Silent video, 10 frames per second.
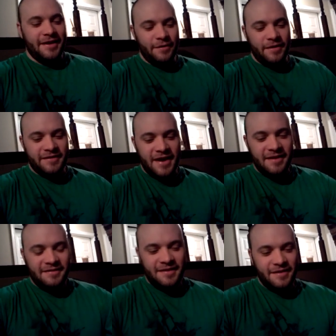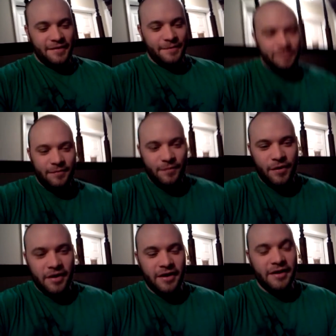Anyways, guys, um,
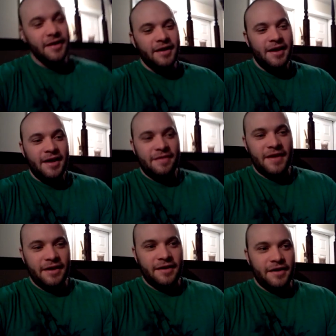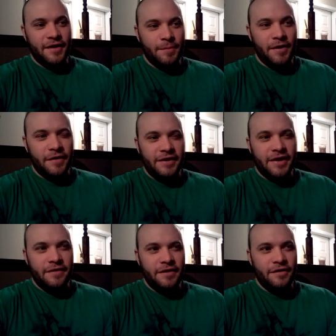want to thank um, all the
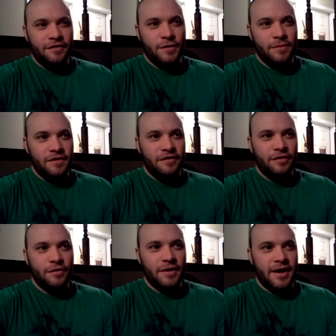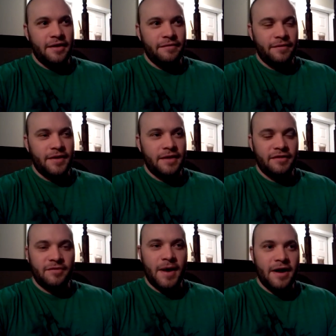other YouTubers who have kind of
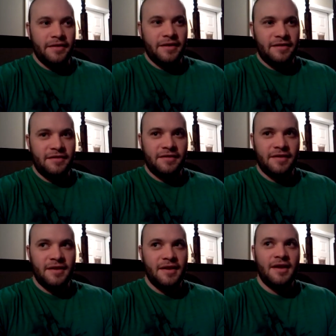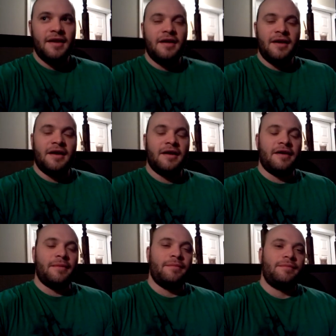inspired this.
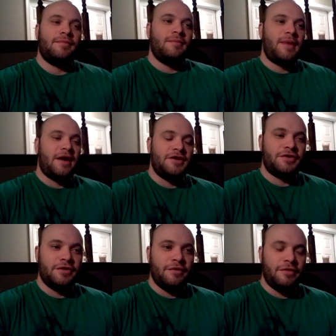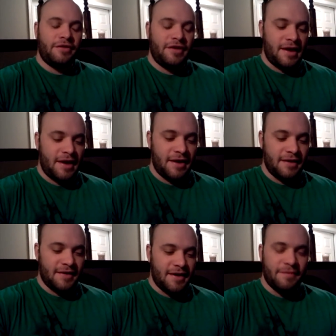Um, Man of Truth
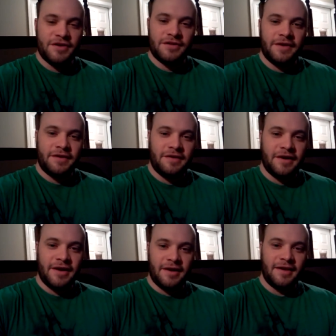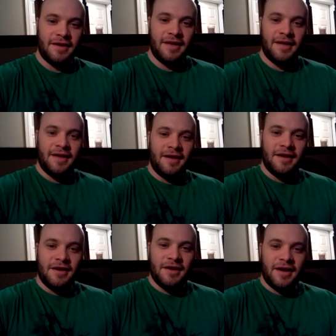and uh, Vision Victory
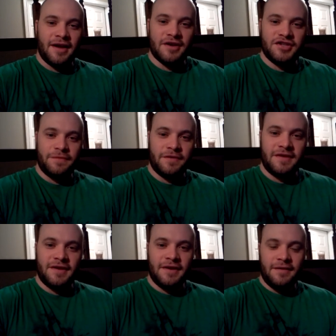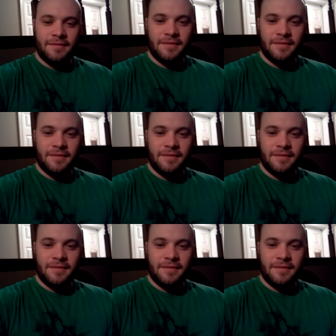and G4T.